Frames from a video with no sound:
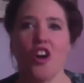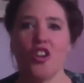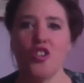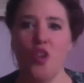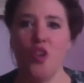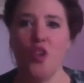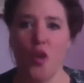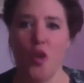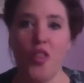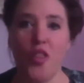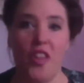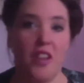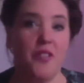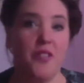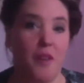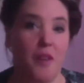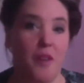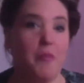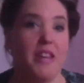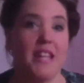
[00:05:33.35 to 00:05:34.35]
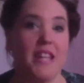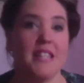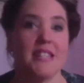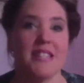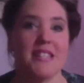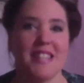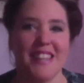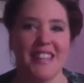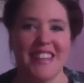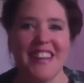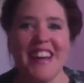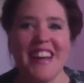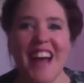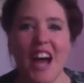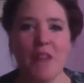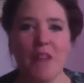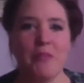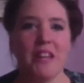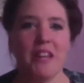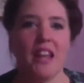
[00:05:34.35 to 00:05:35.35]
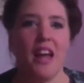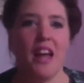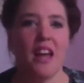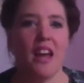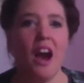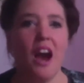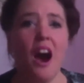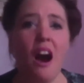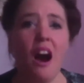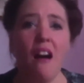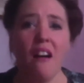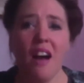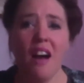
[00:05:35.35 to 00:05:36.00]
not thin feminist, and been like, oh,